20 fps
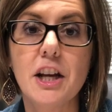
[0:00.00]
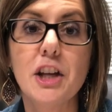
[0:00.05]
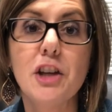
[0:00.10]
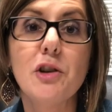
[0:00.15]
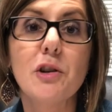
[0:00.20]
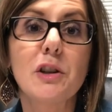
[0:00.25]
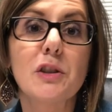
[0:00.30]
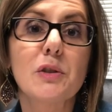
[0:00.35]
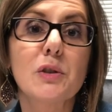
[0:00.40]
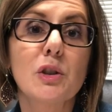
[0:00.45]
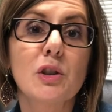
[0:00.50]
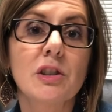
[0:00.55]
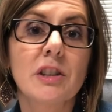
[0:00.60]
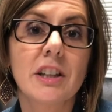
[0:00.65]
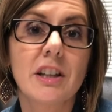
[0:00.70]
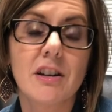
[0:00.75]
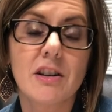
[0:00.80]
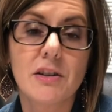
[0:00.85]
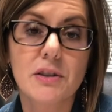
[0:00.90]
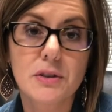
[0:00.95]
You can
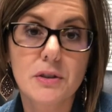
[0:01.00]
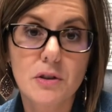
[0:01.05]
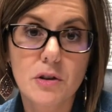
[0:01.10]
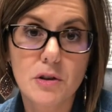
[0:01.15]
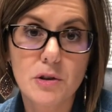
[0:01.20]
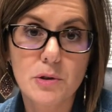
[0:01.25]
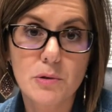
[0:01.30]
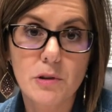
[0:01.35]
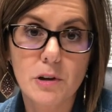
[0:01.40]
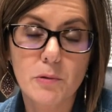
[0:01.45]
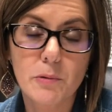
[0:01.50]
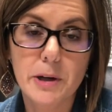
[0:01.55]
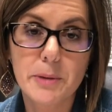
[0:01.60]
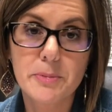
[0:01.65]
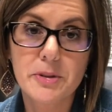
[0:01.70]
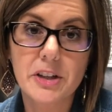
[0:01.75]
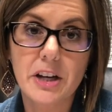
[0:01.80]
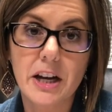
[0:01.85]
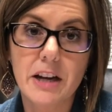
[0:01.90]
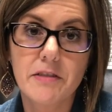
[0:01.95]
certainly also go to our
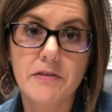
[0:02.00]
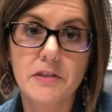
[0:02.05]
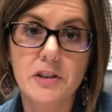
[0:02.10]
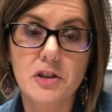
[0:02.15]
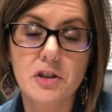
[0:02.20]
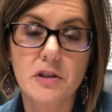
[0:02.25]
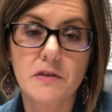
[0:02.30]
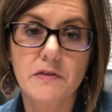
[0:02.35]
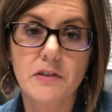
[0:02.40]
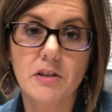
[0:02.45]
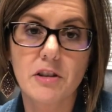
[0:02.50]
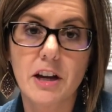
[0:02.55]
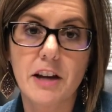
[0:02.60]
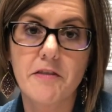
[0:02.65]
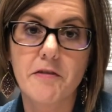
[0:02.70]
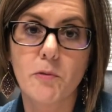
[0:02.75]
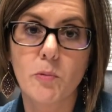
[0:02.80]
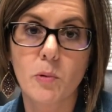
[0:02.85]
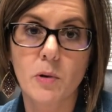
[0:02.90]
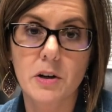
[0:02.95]
website,
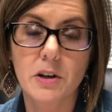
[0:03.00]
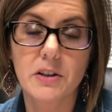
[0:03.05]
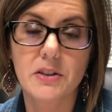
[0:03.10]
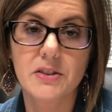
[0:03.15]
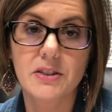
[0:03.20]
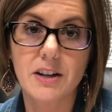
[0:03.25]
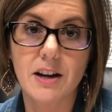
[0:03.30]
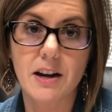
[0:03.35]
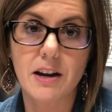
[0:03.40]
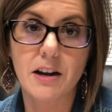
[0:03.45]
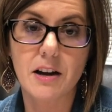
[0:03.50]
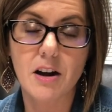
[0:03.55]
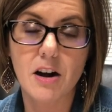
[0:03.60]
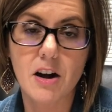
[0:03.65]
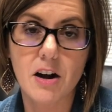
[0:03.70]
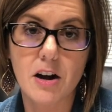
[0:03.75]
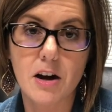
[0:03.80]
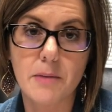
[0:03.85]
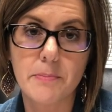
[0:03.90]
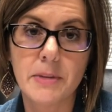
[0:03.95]

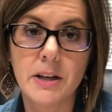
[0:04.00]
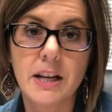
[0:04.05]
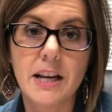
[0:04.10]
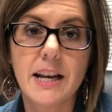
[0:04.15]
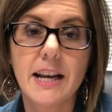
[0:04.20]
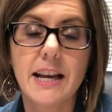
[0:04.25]
visionforlifeworks.com,